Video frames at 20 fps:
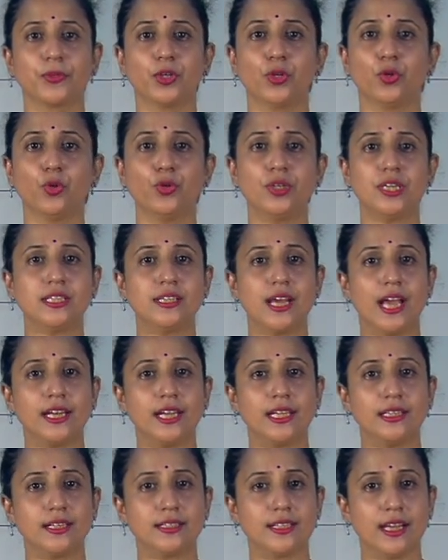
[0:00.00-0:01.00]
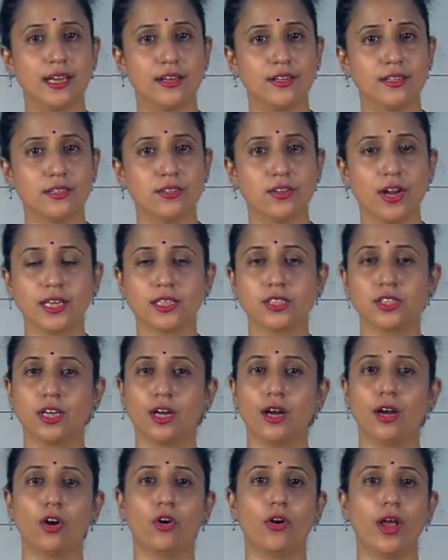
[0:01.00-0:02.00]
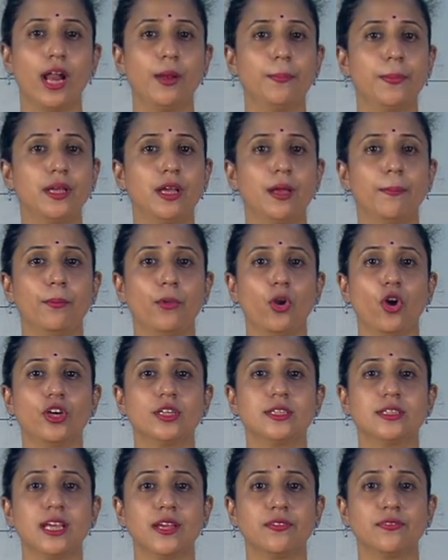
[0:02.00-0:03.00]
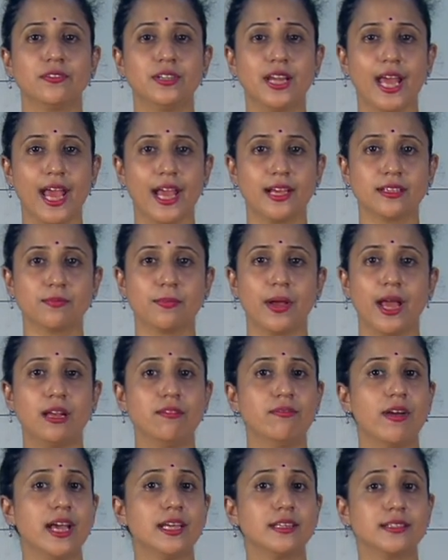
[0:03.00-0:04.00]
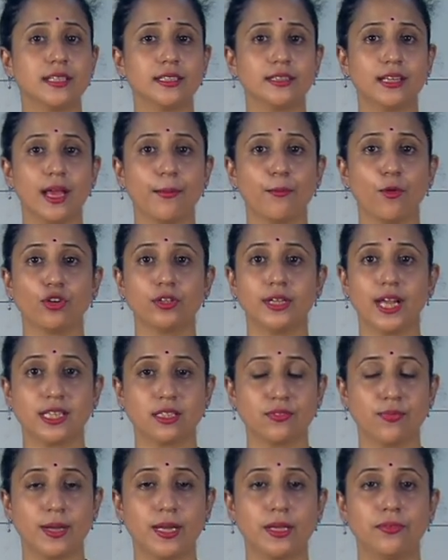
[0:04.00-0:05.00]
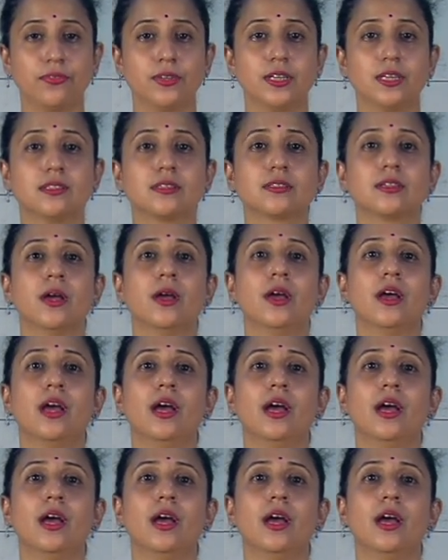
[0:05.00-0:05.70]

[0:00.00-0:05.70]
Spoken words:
you know, designing the salary structure or helping employees save tax by advising them on tax benefits.